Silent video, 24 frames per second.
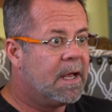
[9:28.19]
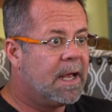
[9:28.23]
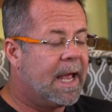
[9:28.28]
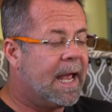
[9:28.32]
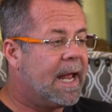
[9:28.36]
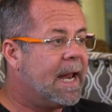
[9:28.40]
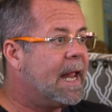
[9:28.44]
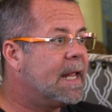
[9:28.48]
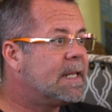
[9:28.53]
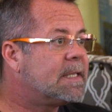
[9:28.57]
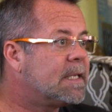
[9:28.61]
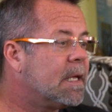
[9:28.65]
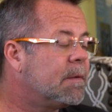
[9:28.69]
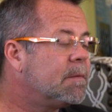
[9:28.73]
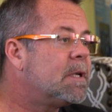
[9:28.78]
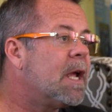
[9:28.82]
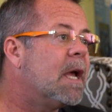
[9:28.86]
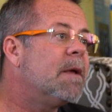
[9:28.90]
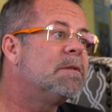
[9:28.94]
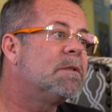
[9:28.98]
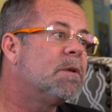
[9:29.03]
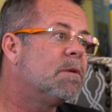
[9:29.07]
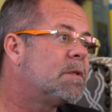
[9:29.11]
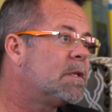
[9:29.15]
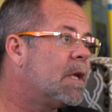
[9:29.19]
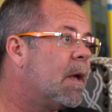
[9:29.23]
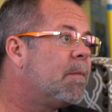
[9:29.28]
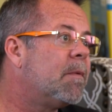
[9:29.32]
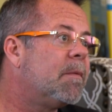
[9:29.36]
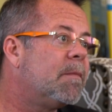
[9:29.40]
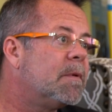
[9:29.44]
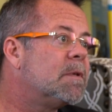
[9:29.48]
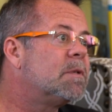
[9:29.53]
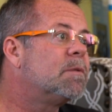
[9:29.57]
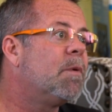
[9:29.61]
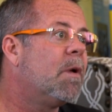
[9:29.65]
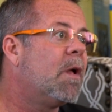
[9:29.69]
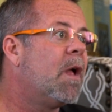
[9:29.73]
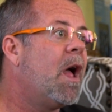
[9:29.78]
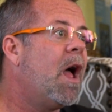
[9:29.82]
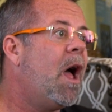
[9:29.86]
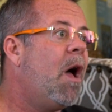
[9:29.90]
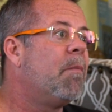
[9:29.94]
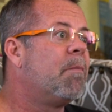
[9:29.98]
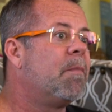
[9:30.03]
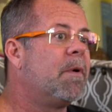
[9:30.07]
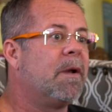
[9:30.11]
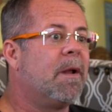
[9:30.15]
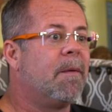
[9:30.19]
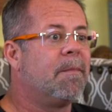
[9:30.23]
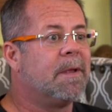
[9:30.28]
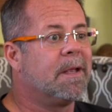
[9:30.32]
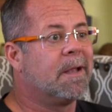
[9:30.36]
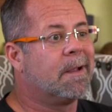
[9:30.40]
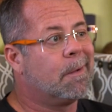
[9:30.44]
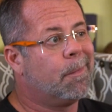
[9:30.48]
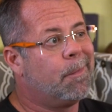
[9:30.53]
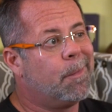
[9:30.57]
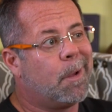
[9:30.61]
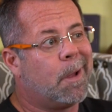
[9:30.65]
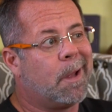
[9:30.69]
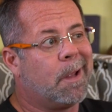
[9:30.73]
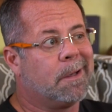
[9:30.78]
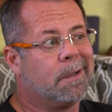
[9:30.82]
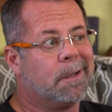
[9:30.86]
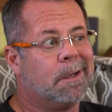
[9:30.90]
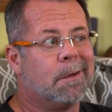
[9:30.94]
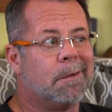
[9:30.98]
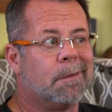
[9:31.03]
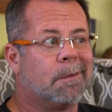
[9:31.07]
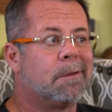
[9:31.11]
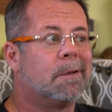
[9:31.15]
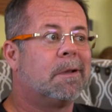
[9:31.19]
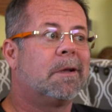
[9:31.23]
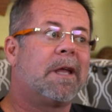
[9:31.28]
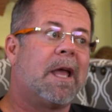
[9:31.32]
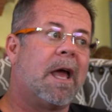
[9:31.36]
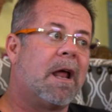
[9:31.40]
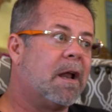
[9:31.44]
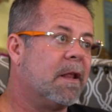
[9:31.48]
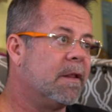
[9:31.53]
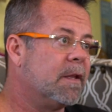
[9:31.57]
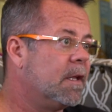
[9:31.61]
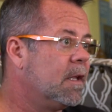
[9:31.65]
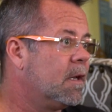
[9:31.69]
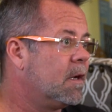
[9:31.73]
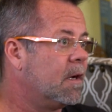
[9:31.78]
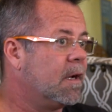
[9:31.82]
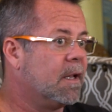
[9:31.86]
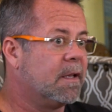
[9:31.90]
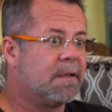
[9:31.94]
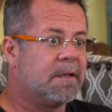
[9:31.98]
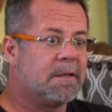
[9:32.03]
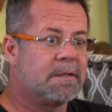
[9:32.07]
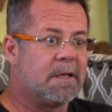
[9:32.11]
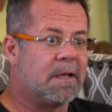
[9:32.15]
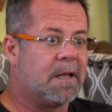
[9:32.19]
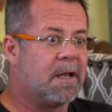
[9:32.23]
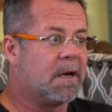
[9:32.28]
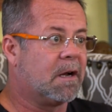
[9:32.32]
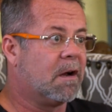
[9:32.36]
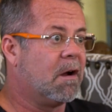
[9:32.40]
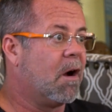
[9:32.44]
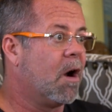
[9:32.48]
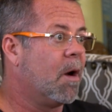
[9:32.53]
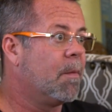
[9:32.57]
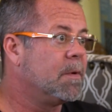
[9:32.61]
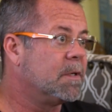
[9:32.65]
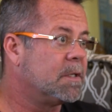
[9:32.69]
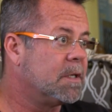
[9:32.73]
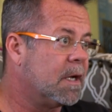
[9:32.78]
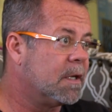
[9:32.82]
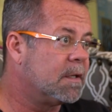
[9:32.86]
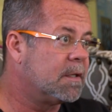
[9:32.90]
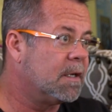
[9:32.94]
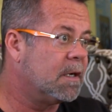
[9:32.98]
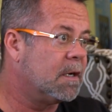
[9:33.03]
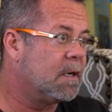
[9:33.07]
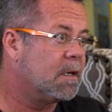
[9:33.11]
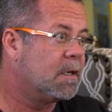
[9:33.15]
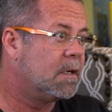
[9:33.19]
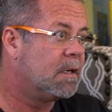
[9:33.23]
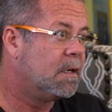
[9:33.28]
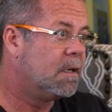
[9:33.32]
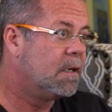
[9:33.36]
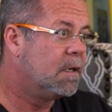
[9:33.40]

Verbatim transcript: And, and sometimes those supplements will help, but I mean, come on, you know, look out on the internet. There's a lot of garbage out there.